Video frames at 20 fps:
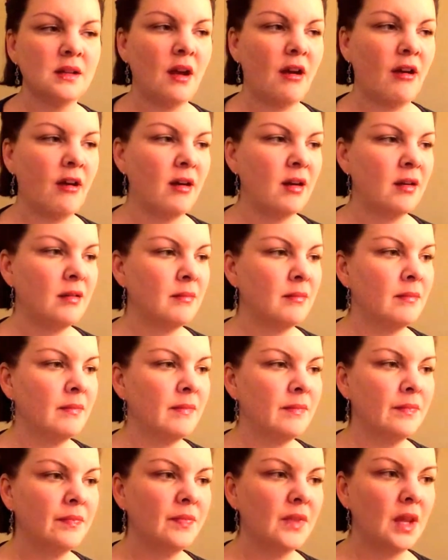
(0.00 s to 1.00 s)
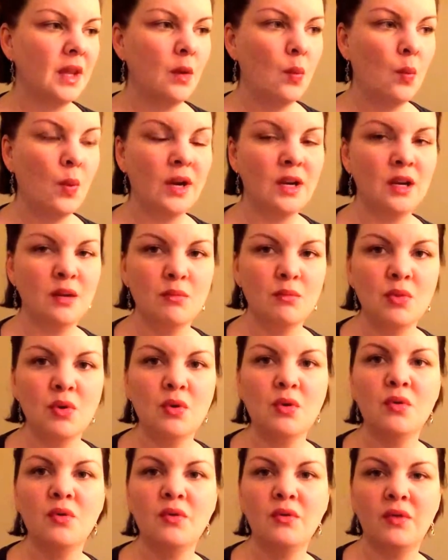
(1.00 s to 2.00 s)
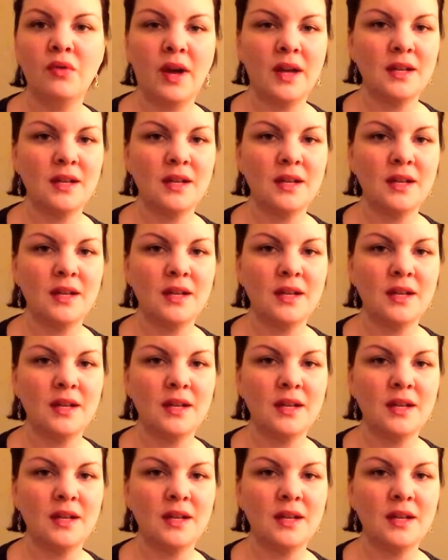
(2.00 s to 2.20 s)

When you move,